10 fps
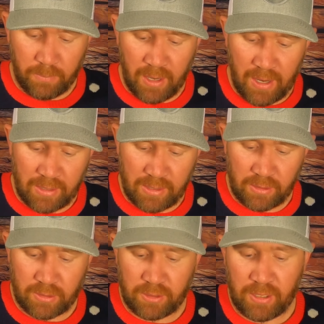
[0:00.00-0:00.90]
your pack
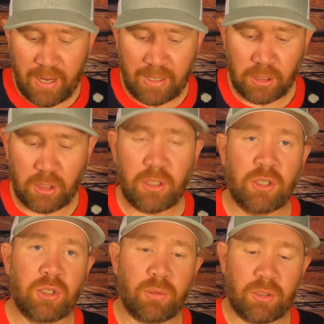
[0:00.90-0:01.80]
here, attached to
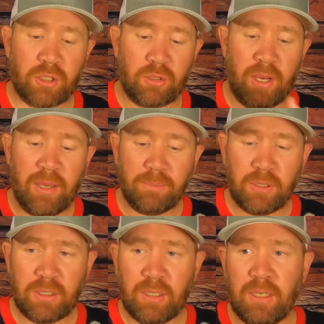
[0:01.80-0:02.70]
your shoulder
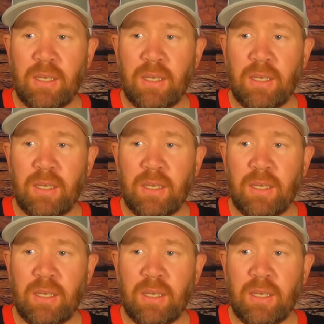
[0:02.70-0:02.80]
straps.